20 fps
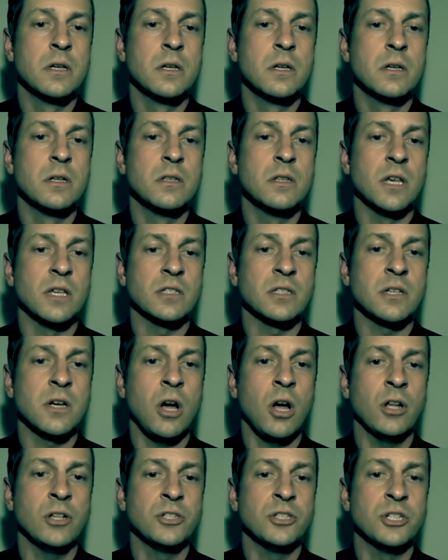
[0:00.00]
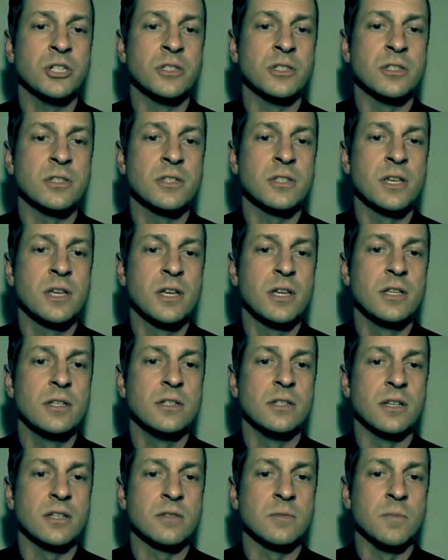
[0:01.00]
Thus conscience
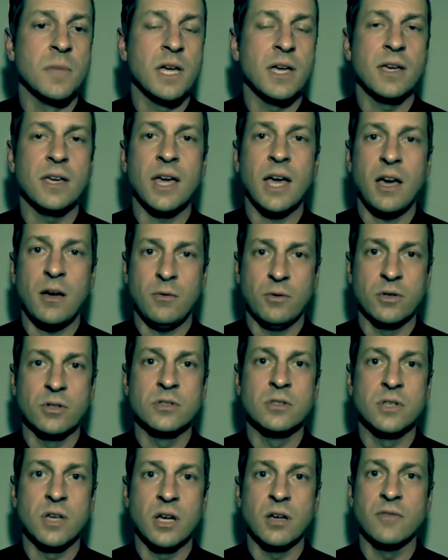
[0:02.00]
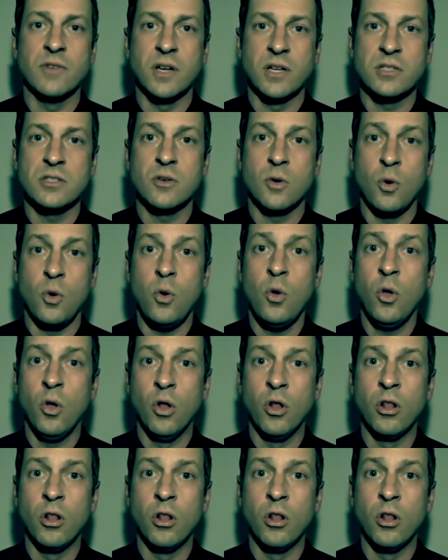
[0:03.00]
does make cowards of us all.